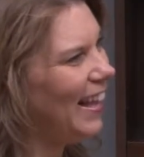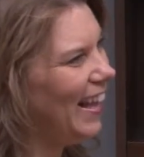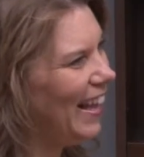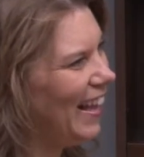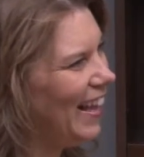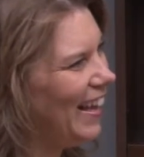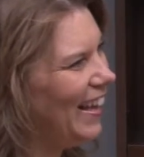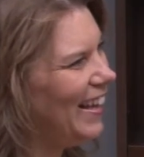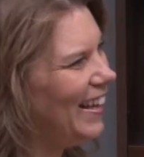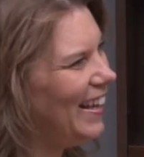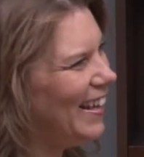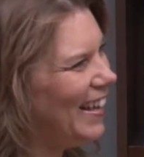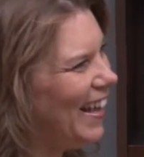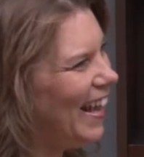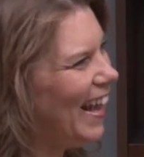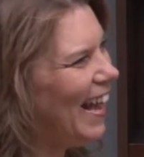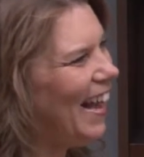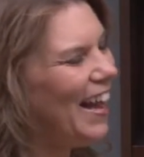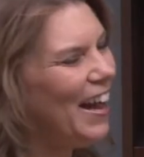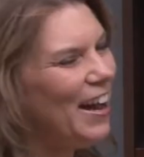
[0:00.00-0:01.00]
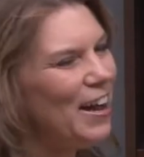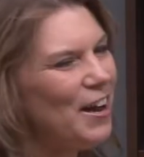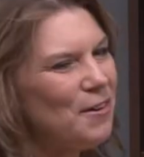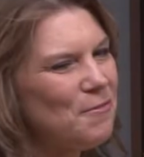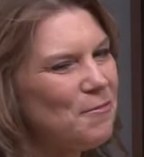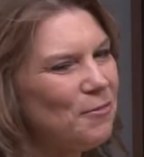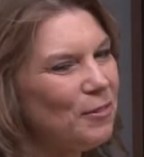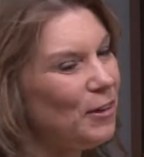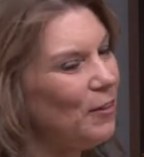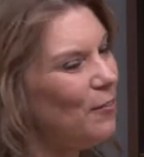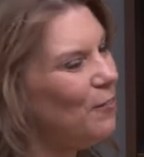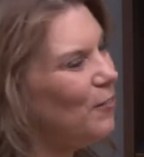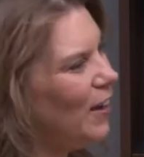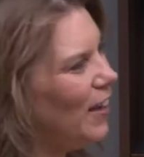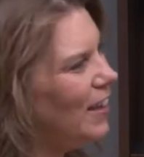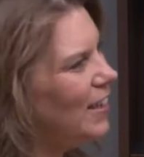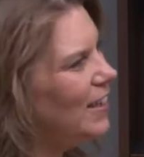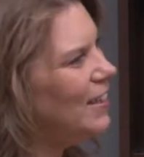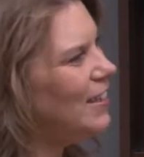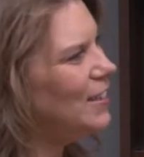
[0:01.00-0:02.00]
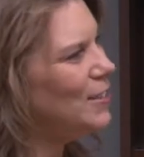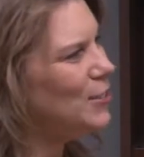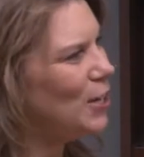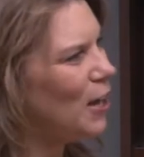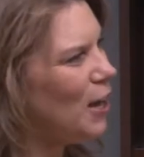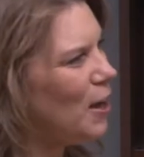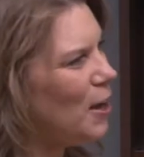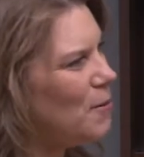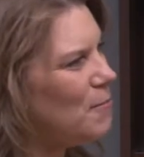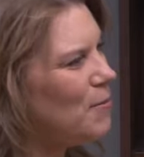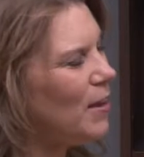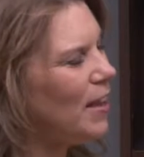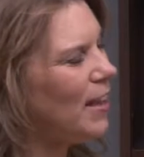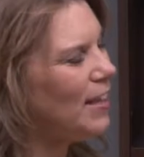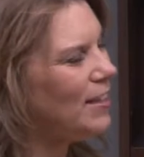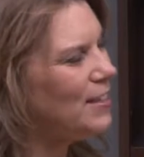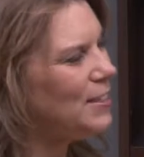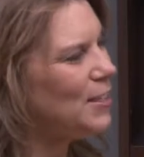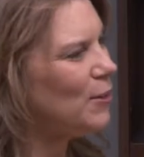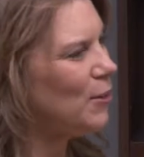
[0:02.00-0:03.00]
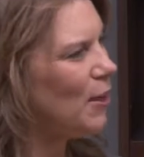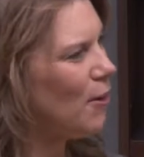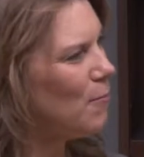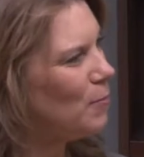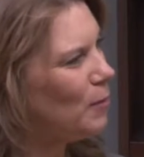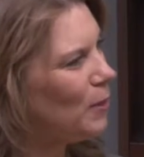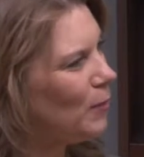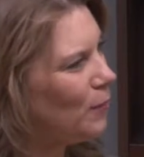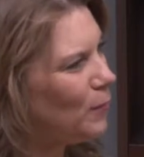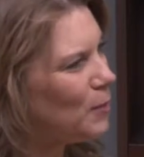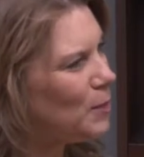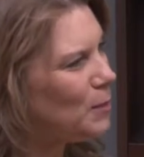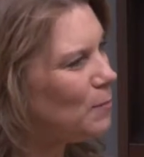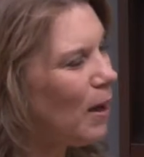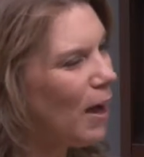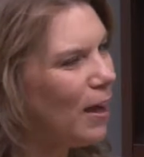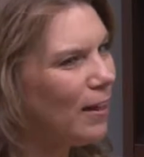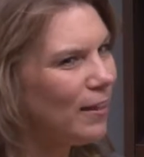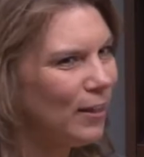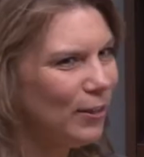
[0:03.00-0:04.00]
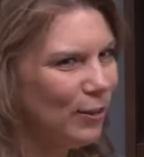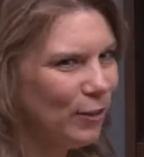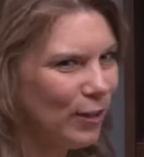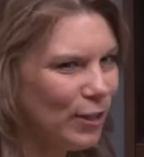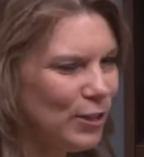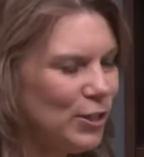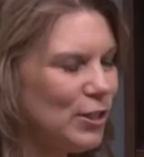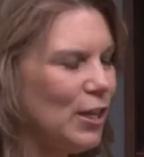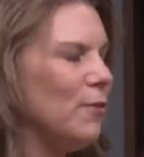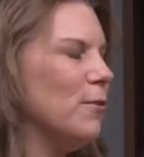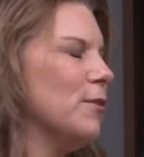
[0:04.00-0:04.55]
What a fun job. And so you have a beautiful smile that you can share